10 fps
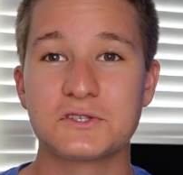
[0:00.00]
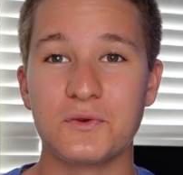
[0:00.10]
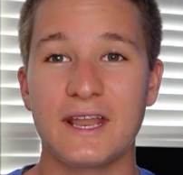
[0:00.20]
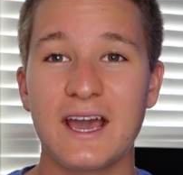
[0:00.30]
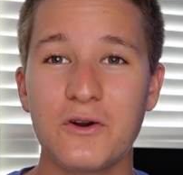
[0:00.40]
So
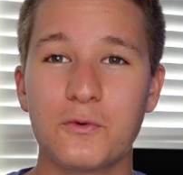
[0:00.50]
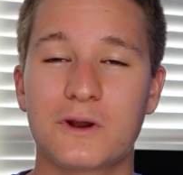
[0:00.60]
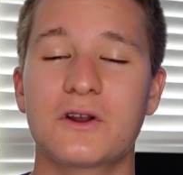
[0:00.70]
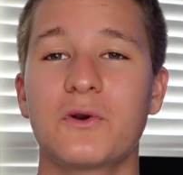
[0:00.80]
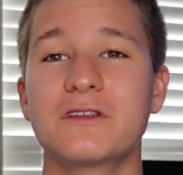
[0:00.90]
now
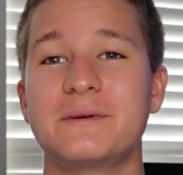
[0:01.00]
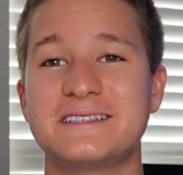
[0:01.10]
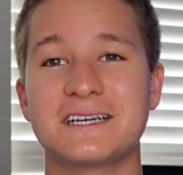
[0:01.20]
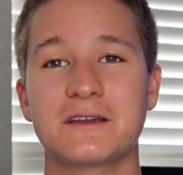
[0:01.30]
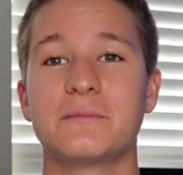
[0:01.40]
we're going to be
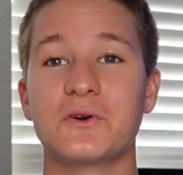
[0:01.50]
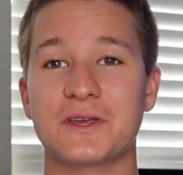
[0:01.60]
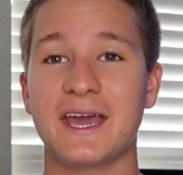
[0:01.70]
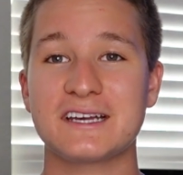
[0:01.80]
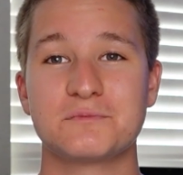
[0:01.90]
talking
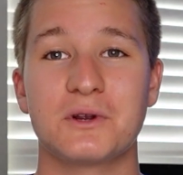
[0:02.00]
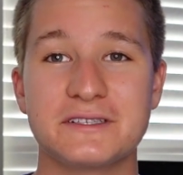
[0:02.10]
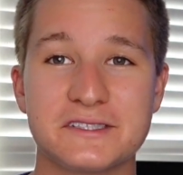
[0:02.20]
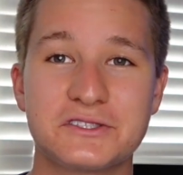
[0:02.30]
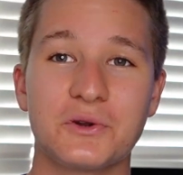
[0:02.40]
about gas
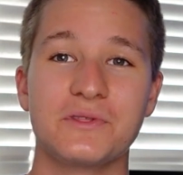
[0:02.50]
prices. So